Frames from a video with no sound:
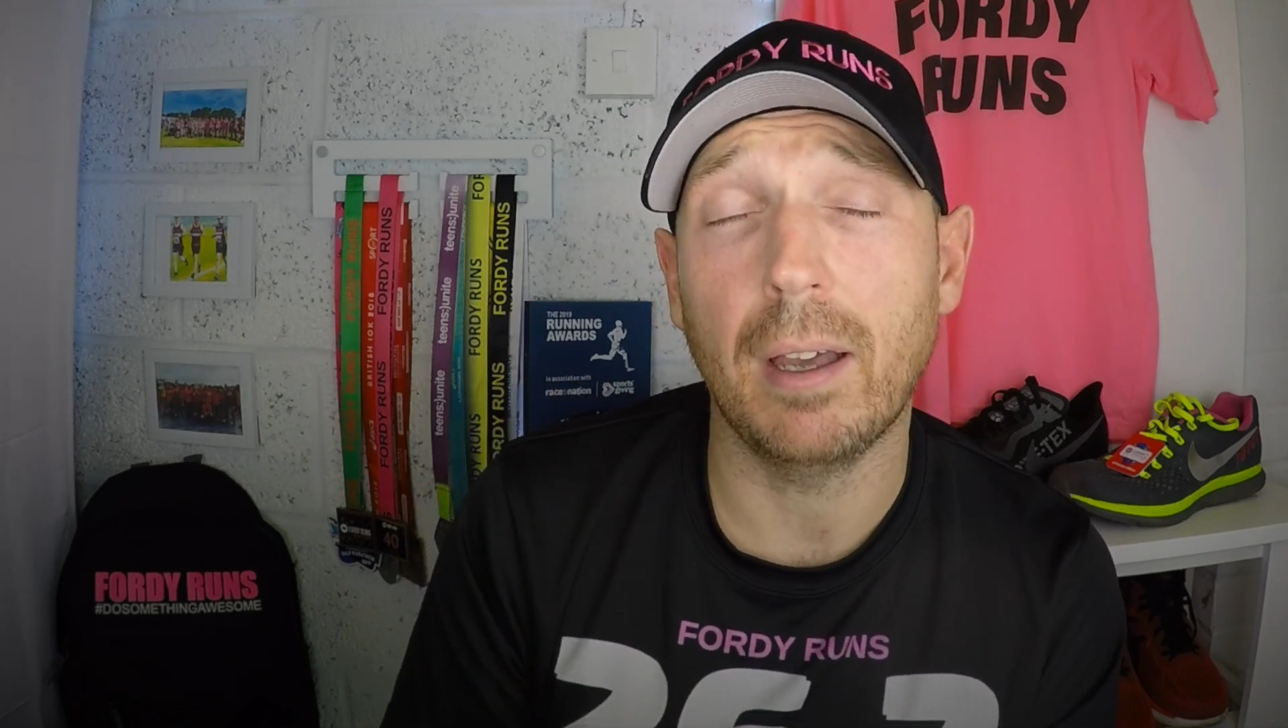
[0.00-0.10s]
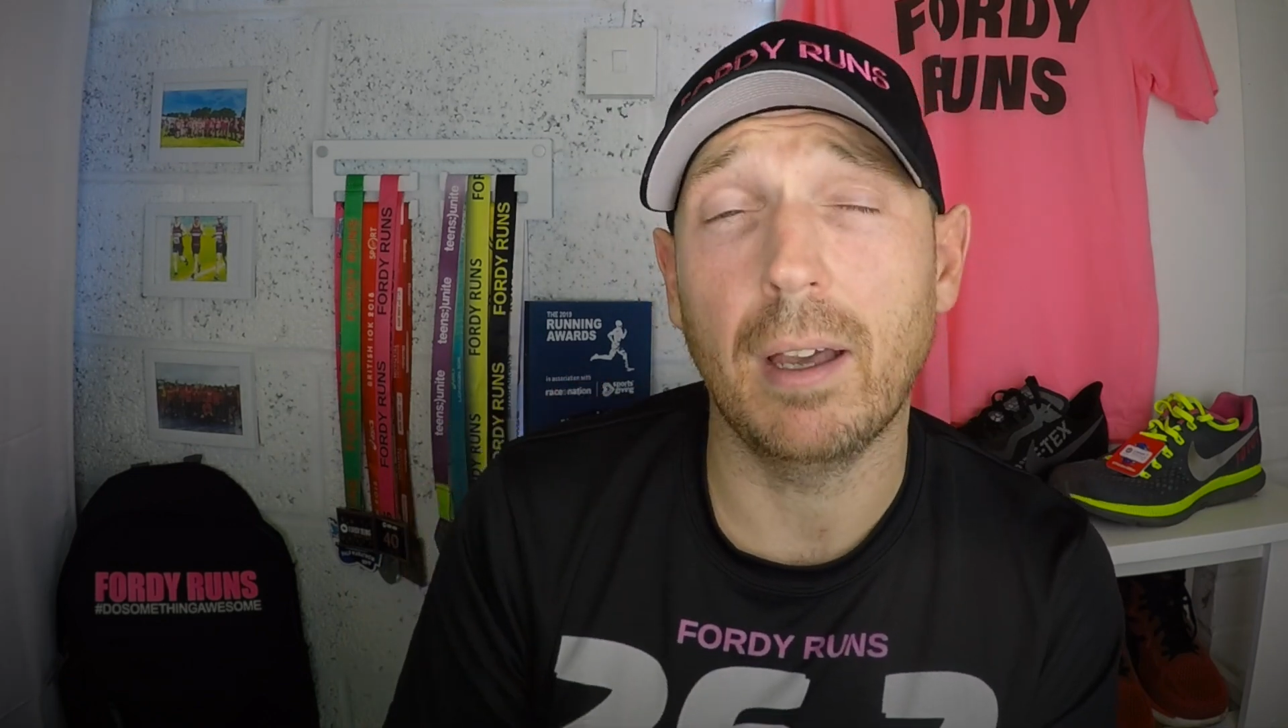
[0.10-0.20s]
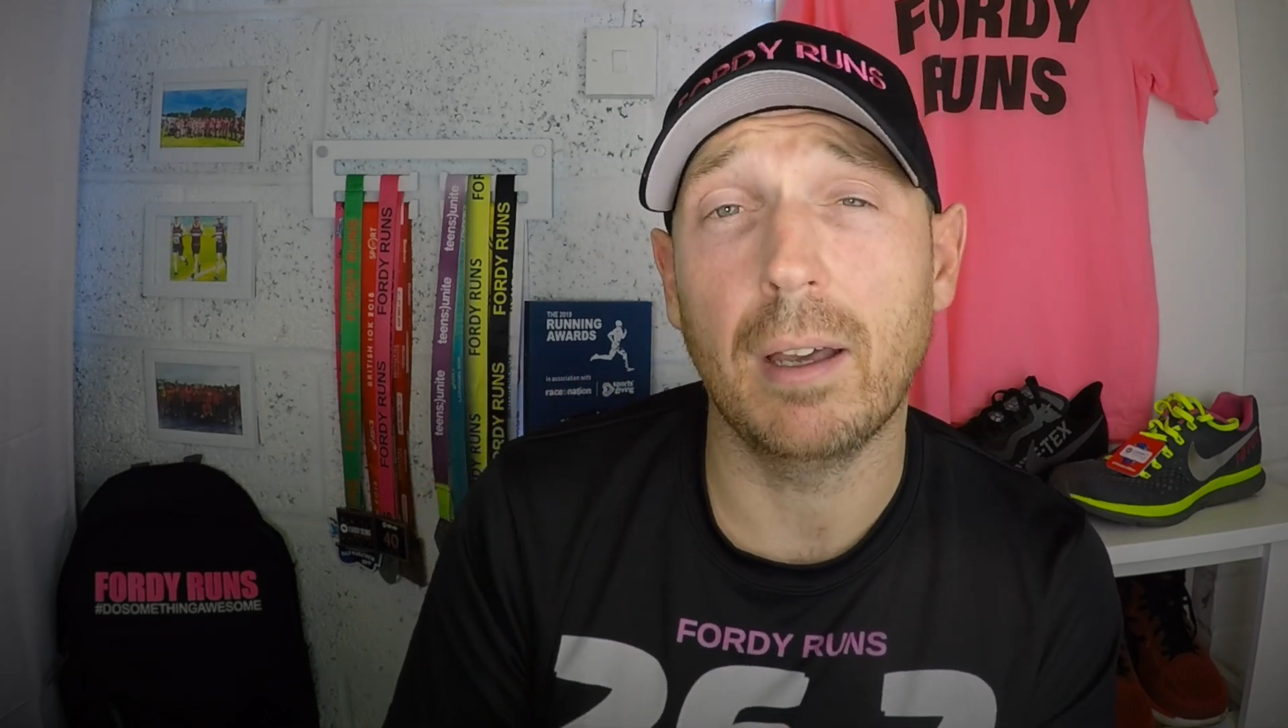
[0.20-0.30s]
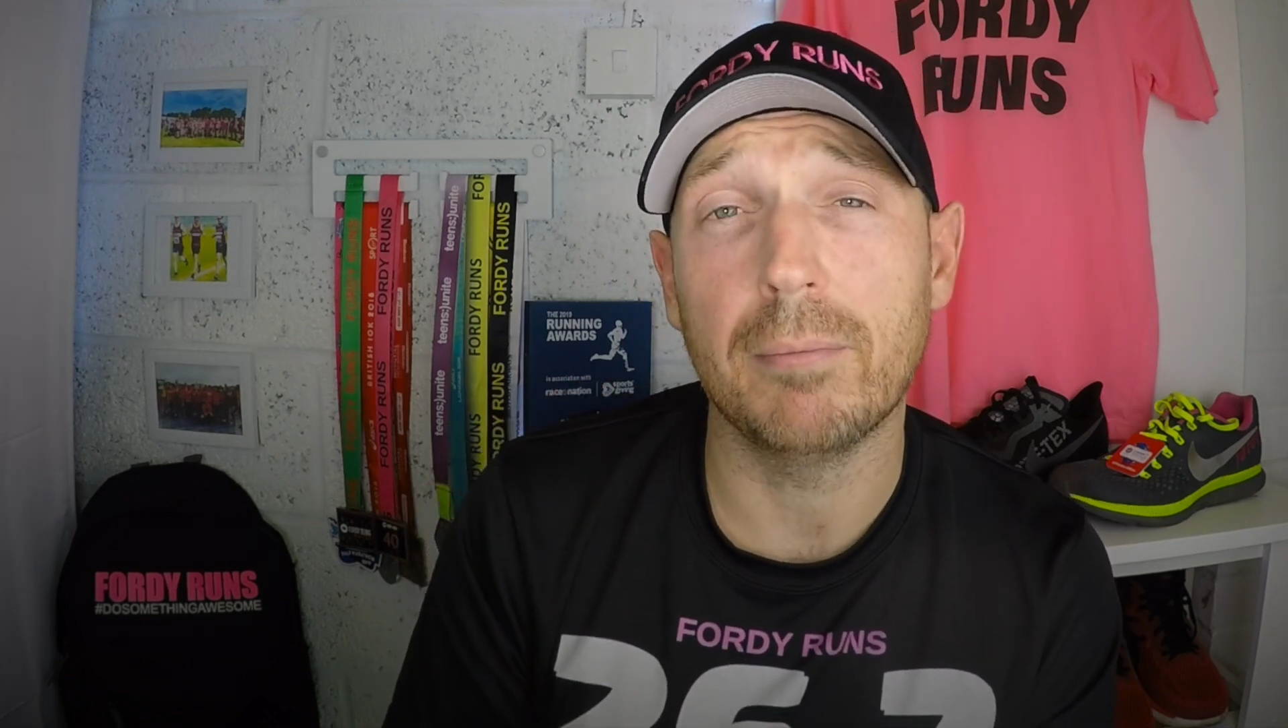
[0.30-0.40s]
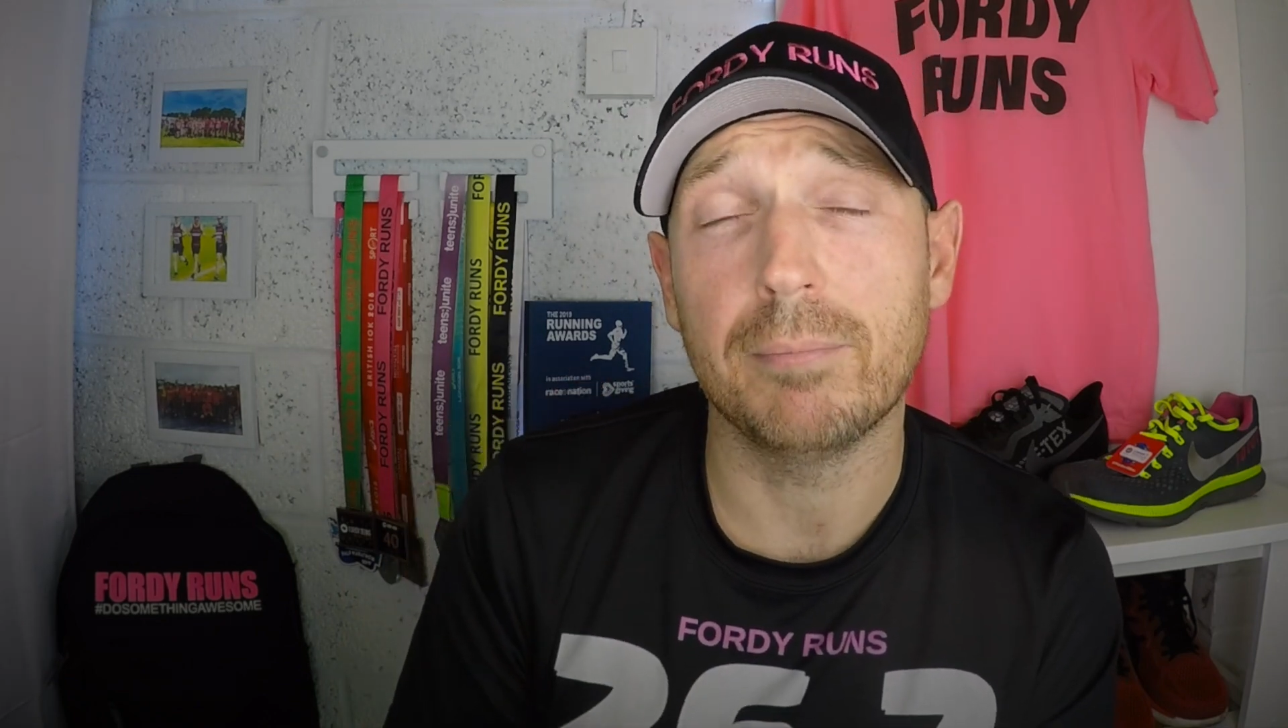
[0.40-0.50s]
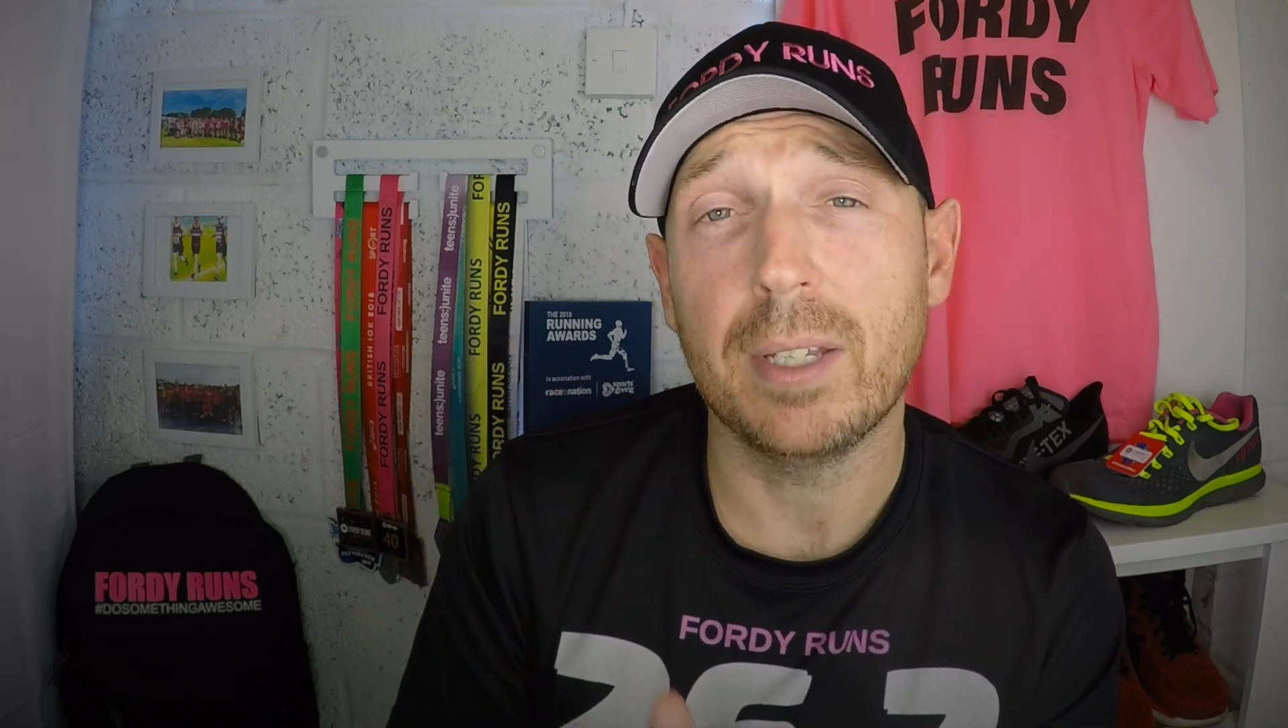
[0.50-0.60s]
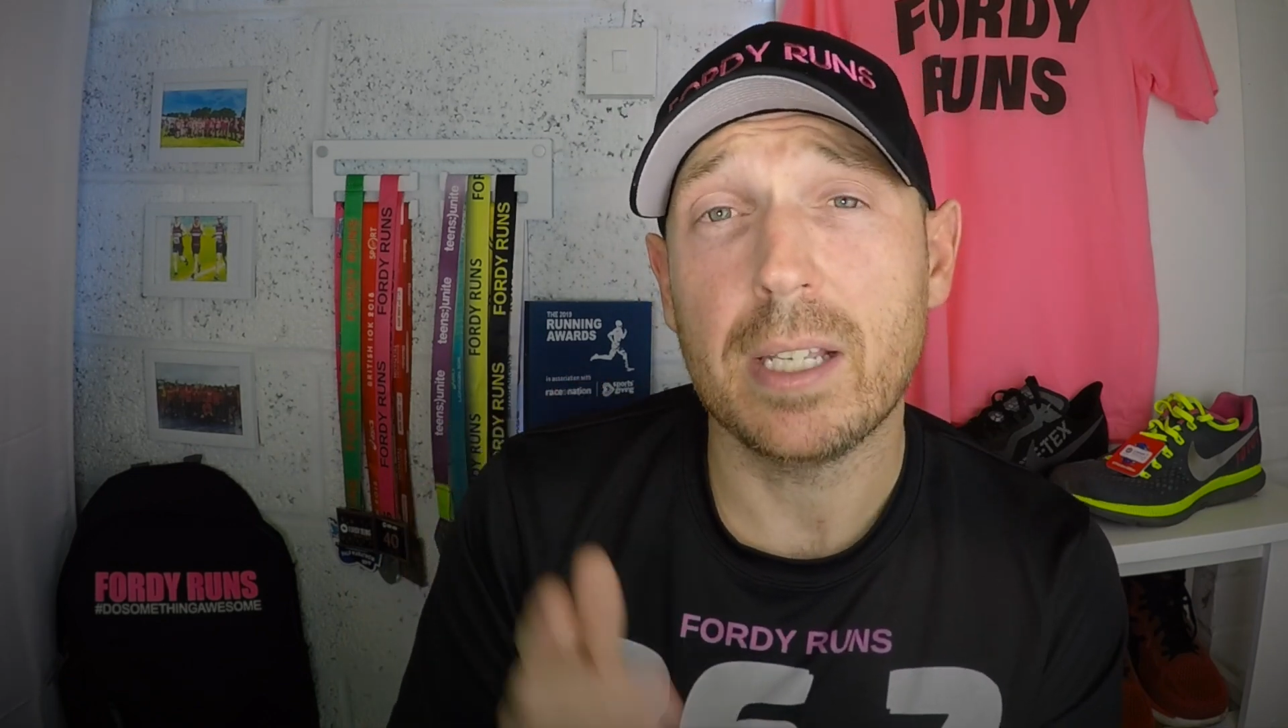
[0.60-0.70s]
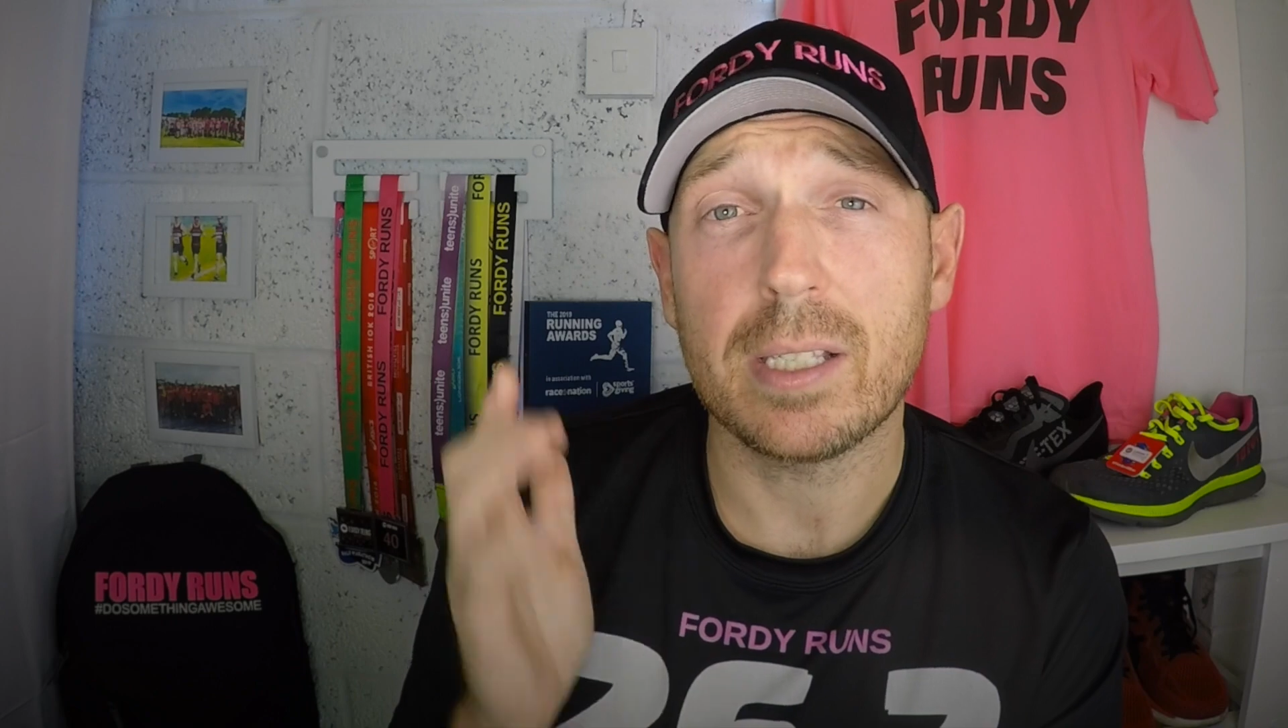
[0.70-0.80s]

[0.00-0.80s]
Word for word: um,